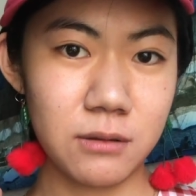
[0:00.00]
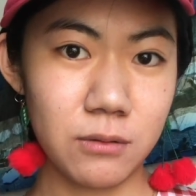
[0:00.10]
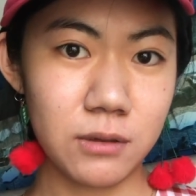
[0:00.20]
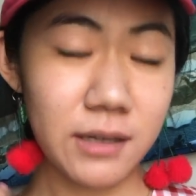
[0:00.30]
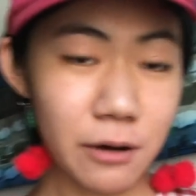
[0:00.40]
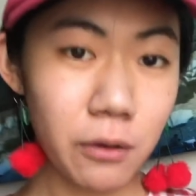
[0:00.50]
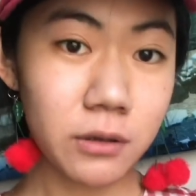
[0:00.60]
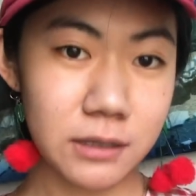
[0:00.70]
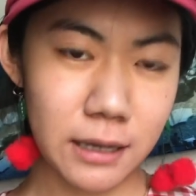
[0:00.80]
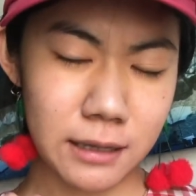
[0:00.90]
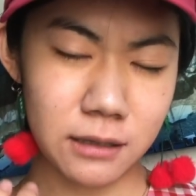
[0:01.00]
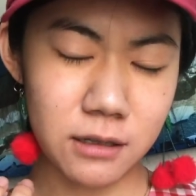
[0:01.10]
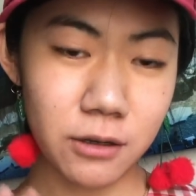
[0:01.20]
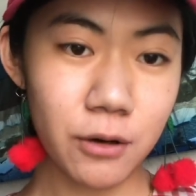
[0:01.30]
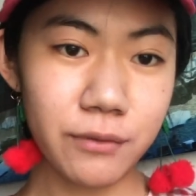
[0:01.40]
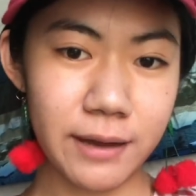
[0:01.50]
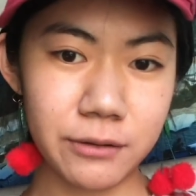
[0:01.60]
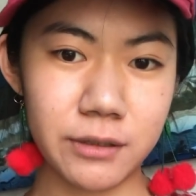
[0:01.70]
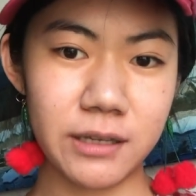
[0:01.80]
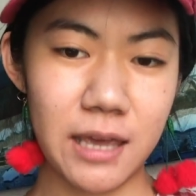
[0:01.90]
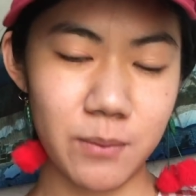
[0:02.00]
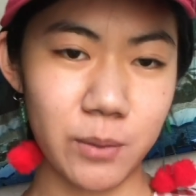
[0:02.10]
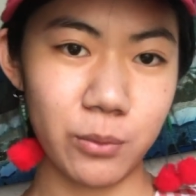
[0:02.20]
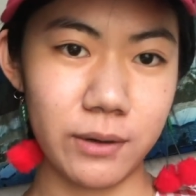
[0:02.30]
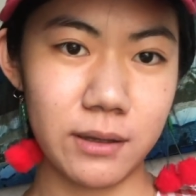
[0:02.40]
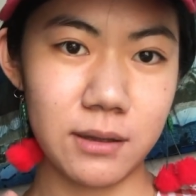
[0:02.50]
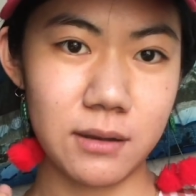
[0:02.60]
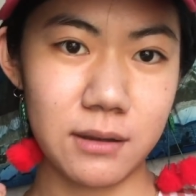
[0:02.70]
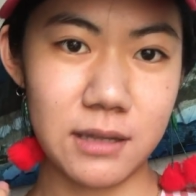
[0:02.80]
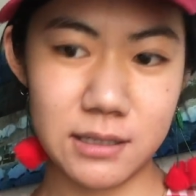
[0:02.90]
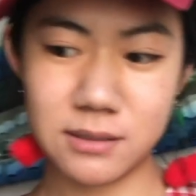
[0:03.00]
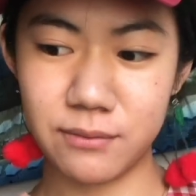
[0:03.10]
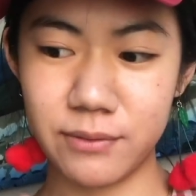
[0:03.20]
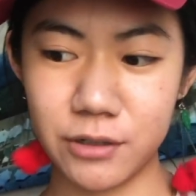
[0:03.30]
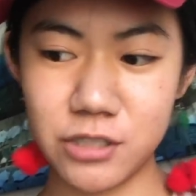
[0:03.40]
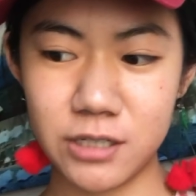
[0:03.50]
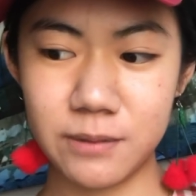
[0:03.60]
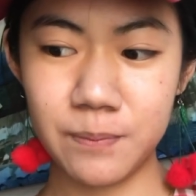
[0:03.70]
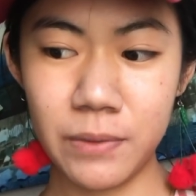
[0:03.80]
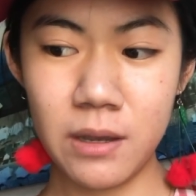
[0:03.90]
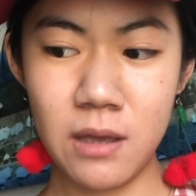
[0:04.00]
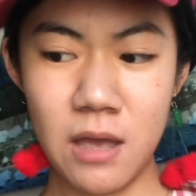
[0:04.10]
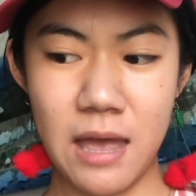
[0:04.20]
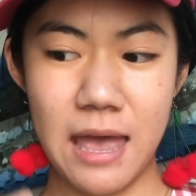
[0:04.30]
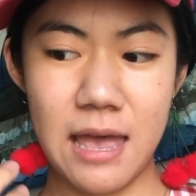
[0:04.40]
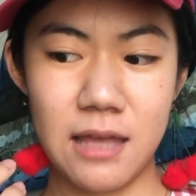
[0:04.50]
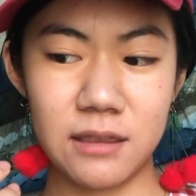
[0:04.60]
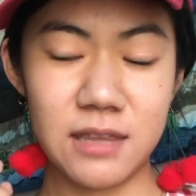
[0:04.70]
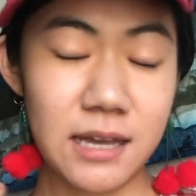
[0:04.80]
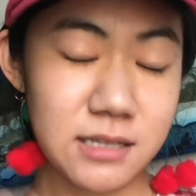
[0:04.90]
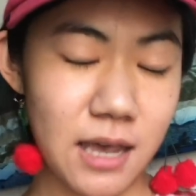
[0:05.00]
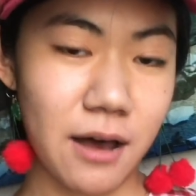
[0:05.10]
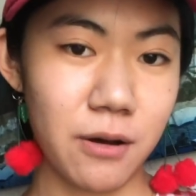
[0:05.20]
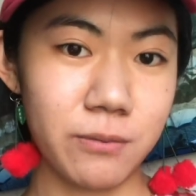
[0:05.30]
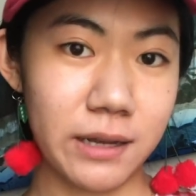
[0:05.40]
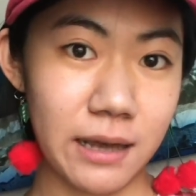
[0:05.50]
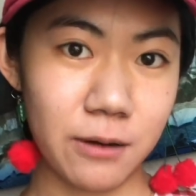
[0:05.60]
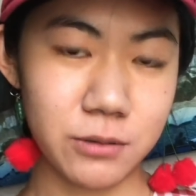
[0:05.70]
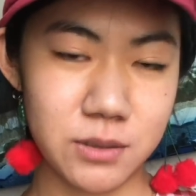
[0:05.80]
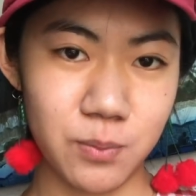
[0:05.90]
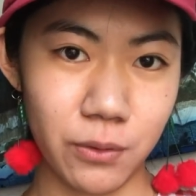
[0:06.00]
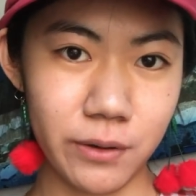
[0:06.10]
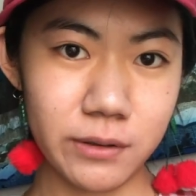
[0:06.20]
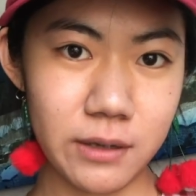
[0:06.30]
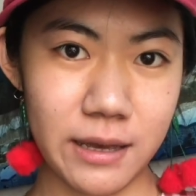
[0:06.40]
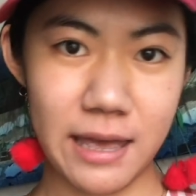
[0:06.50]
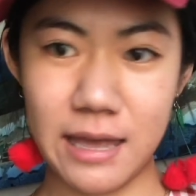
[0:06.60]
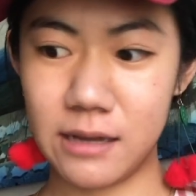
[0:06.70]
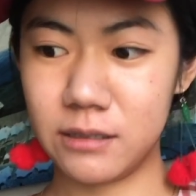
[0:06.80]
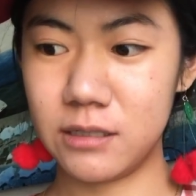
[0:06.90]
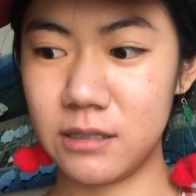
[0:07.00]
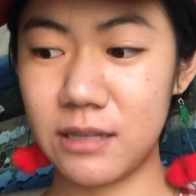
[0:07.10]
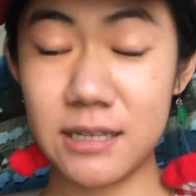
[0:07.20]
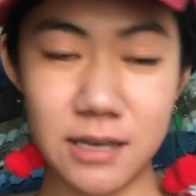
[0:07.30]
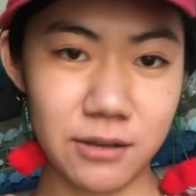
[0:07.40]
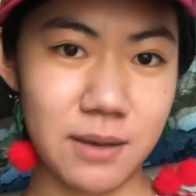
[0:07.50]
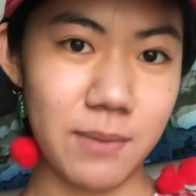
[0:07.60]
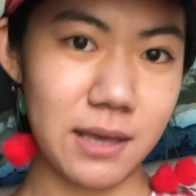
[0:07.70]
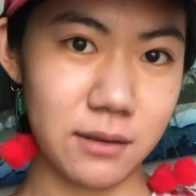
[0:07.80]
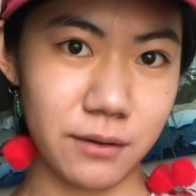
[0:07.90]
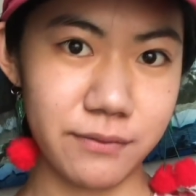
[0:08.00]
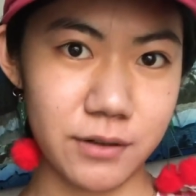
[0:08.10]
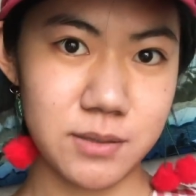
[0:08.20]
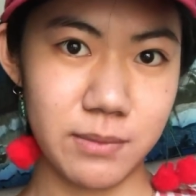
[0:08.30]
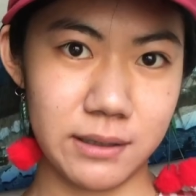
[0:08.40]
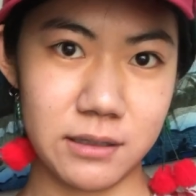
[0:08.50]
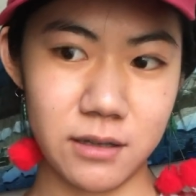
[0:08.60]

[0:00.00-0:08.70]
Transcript: the co-founder came up with this version, and that's how Red Hat was born, and that's how they made their first $1 million.